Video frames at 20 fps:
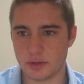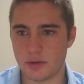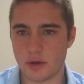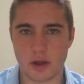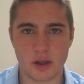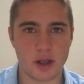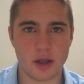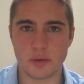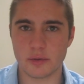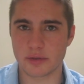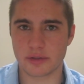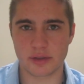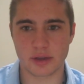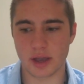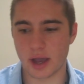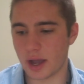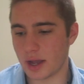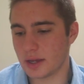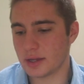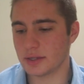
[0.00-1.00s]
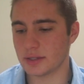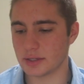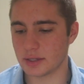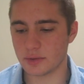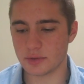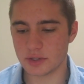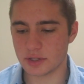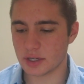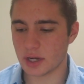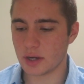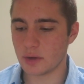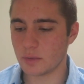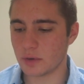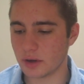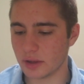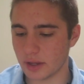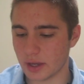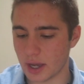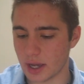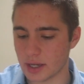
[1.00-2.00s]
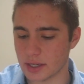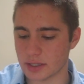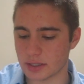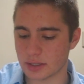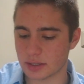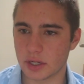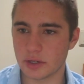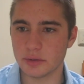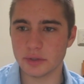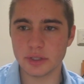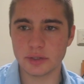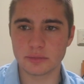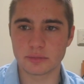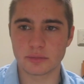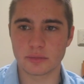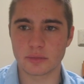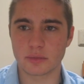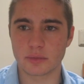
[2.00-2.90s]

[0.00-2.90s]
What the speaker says: hung out with the guys. I was just kind of one of the guys. It really